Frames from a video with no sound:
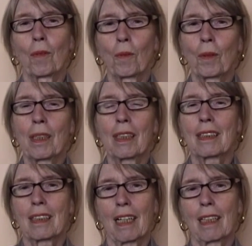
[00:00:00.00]

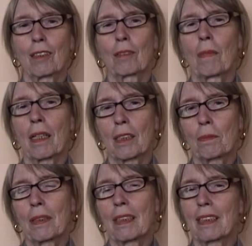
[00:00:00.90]
my
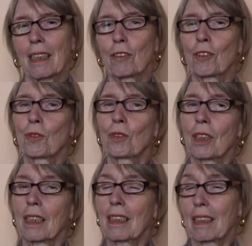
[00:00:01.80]
husband decided to
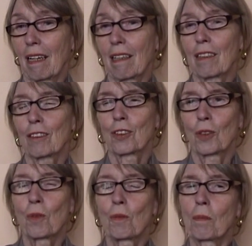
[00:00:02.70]
retire,
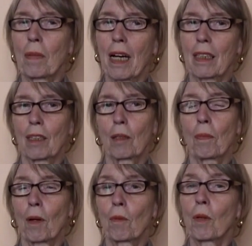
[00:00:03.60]
so we
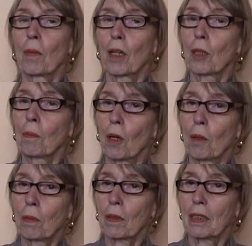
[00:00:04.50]
bought a
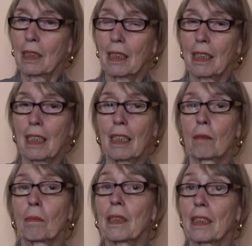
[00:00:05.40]
property
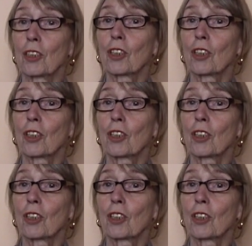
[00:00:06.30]
in British